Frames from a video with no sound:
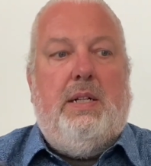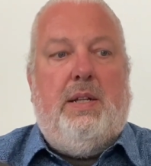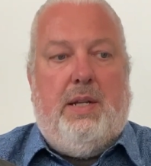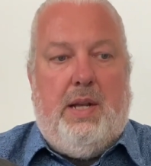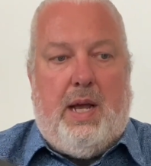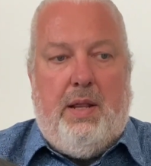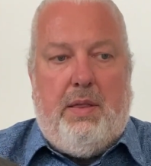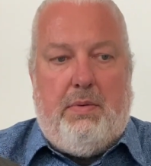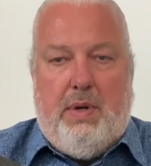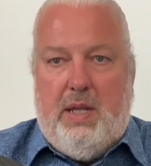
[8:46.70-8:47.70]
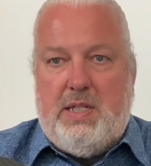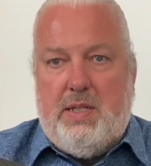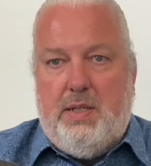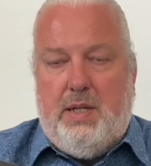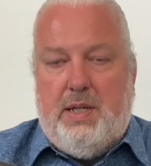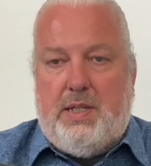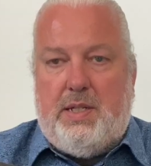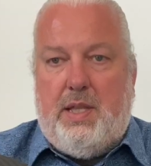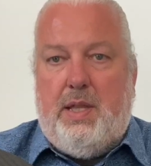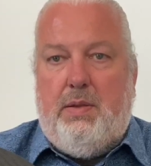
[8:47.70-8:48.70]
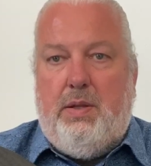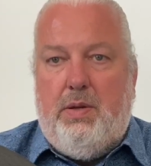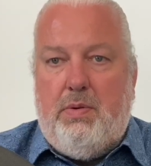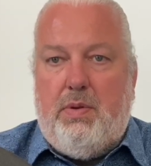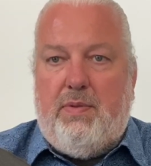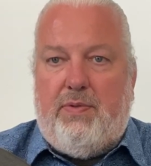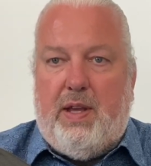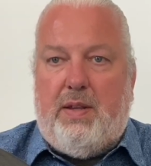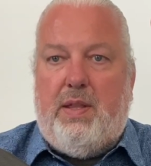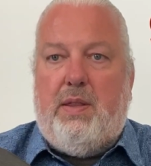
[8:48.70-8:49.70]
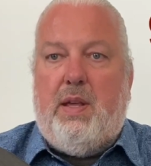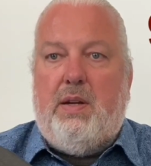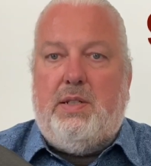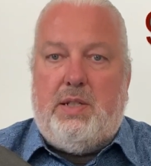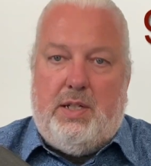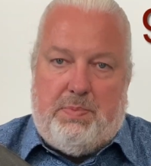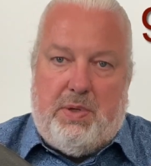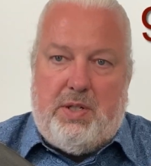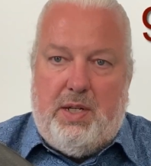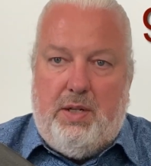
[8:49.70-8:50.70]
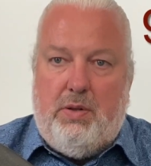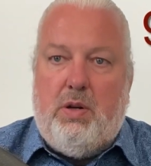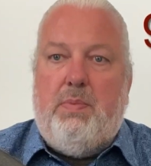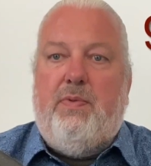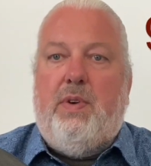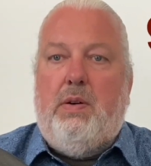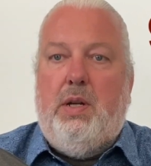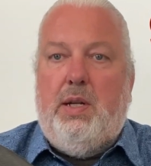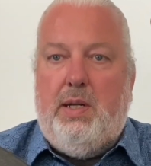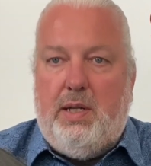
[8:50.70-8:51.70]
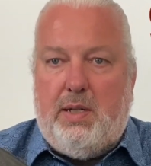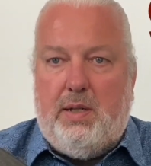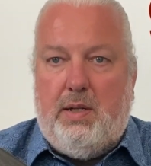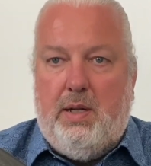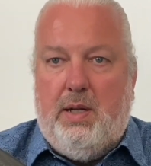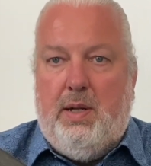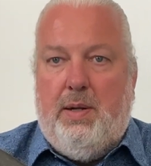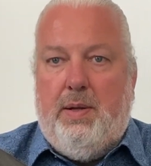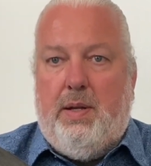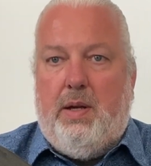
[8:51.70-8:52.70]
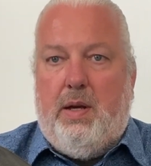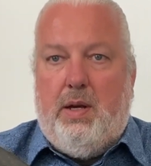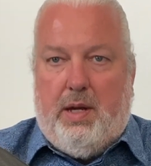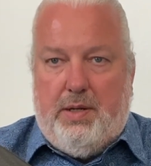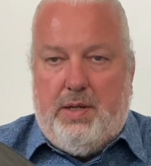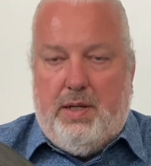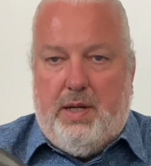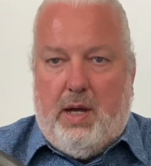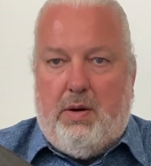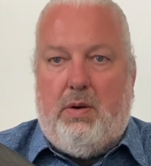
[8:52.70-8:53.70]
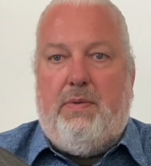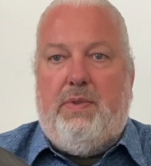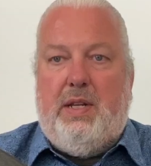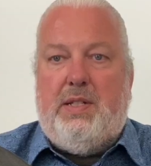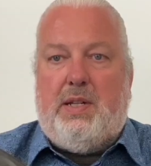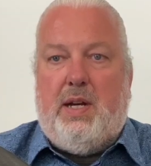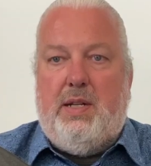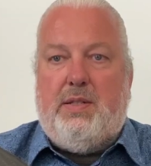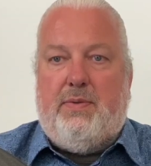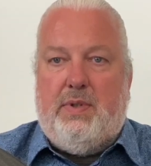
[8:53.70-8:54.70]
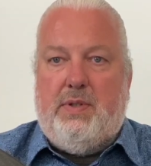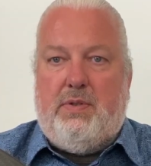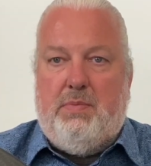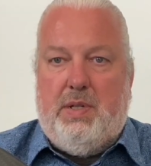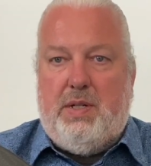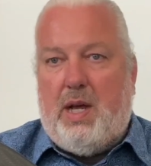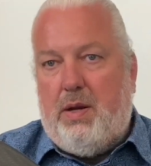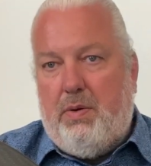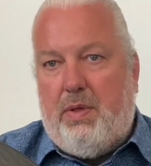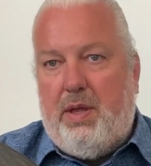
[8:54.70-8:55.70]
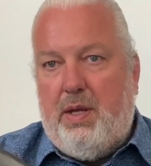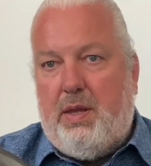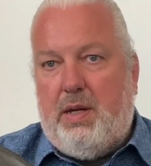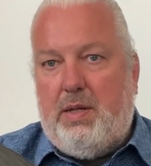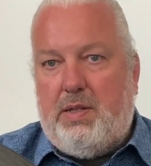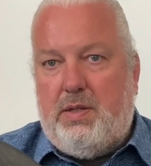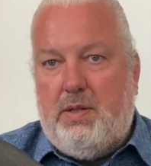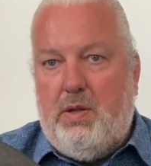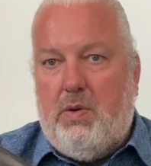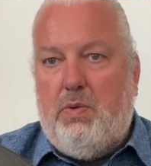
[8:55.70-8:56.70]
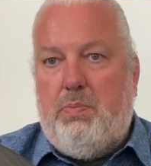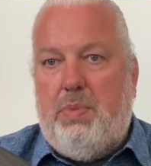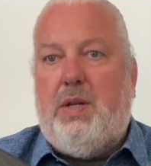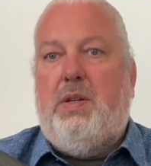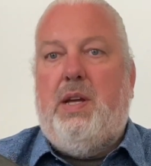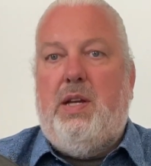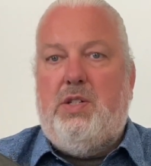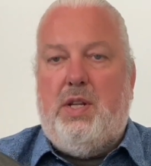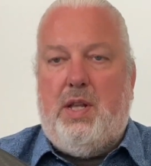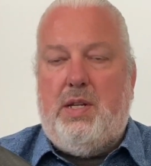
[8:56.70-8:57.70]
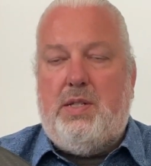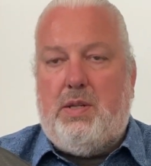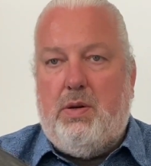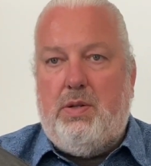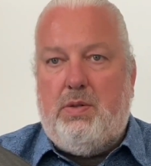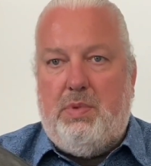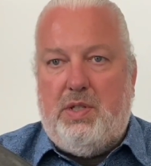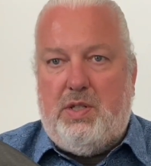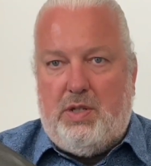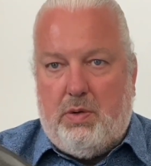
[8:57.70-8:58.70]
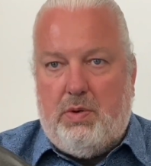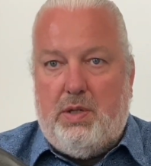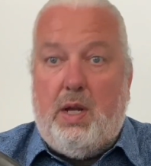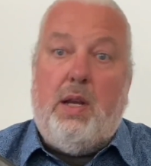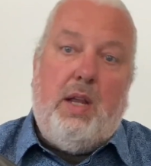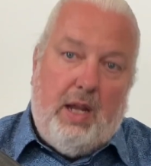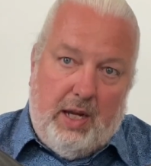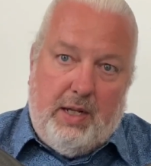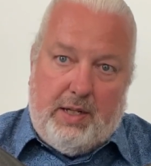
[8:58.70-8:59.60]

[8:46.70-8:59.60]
The ninth reason is due to the fact that there is, especially in Europe, very little until now of these kinds of instruments. I do think that it's no big danger that it's going to be stolen, and in